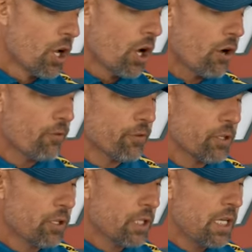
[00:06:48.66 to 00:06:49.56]
of
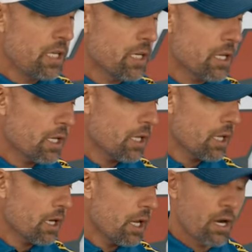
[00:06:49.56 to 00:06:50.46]
heat
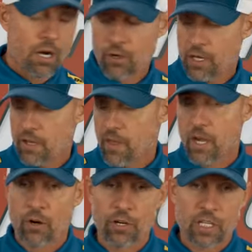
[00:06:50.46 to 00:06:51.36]
and air in
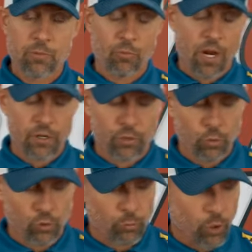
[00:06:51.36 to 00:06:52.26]
that area to keep the rider
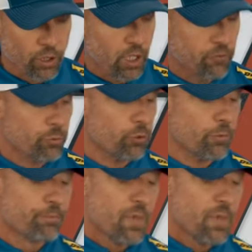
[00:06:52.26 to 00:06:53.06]
cooler and more comfortable.